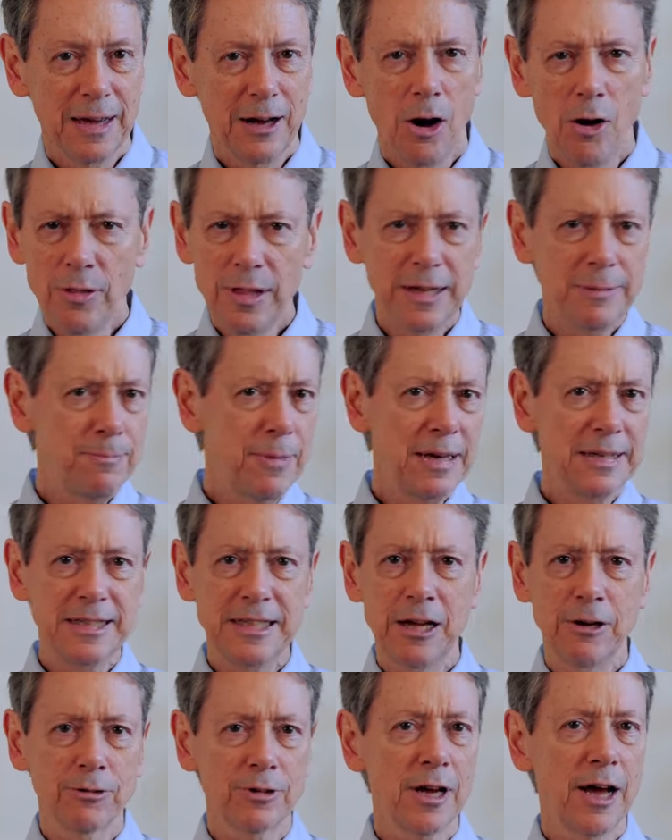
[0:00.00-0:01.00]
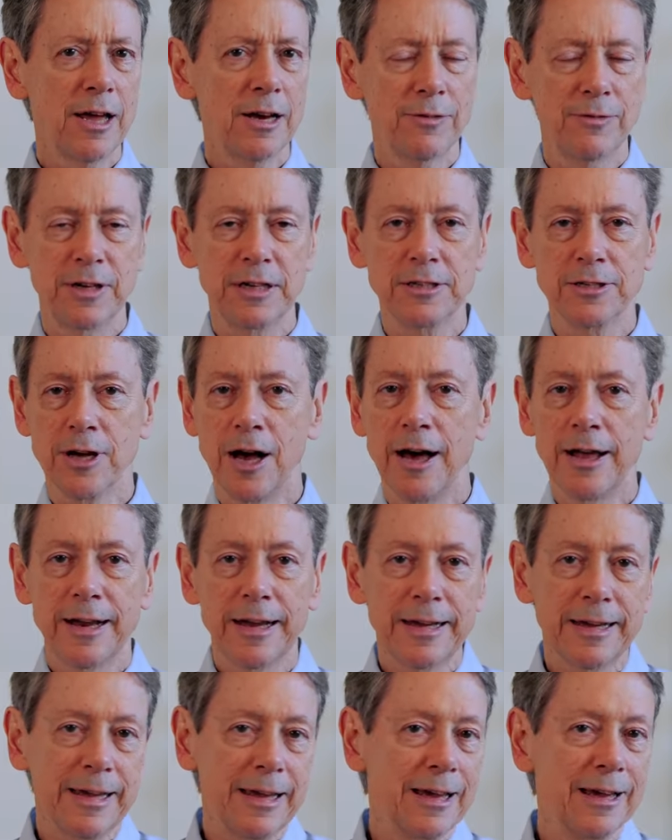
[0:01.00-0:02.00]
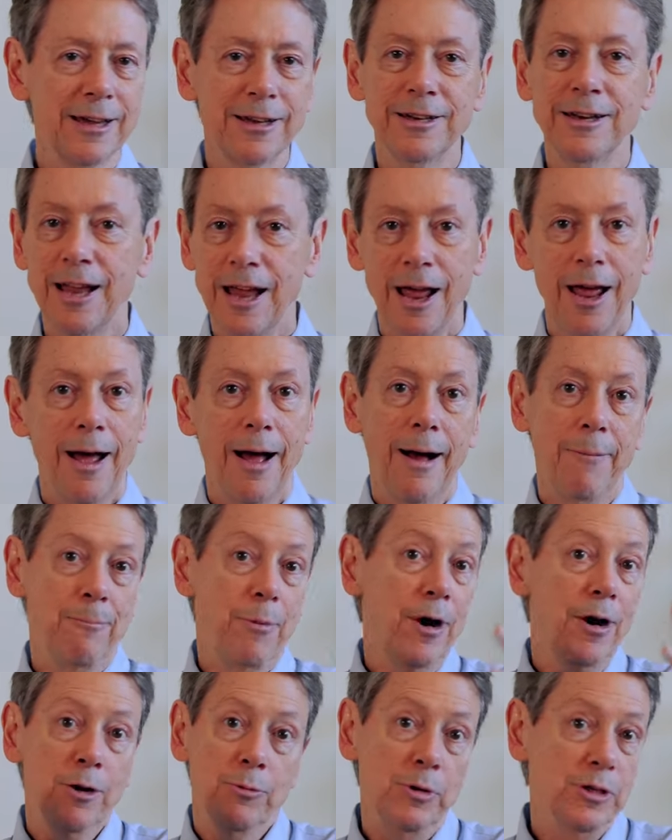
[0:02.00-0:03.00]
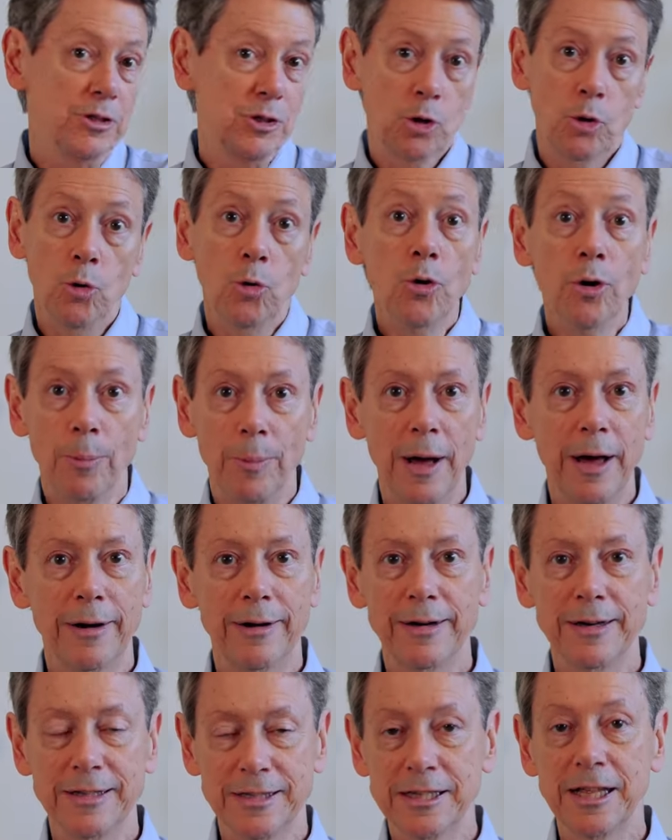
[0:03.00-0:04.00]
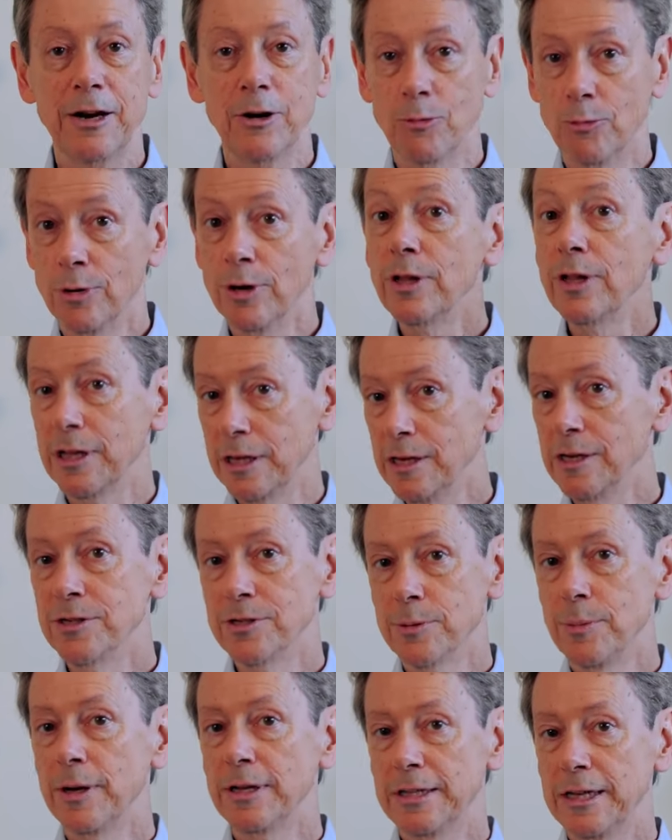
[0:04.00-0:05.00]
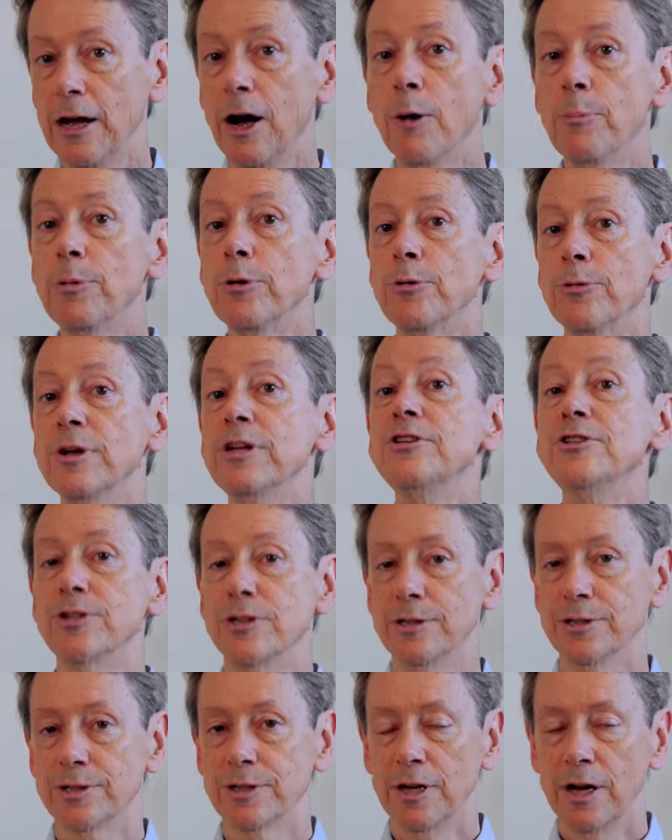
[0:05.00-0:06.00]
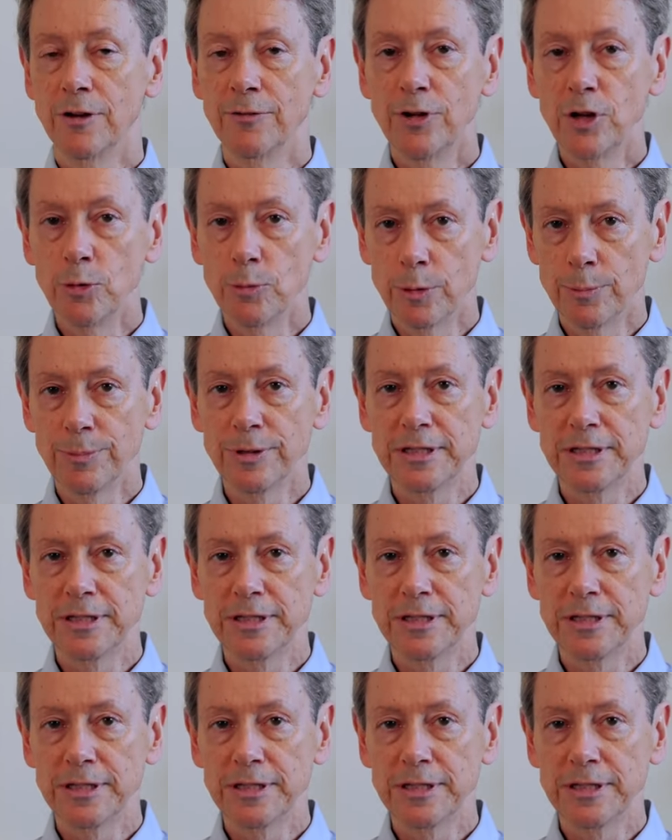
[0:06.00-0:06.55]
All that might sound kind of exotic, and part of what's cool about it is that it really is about the upper reaches of human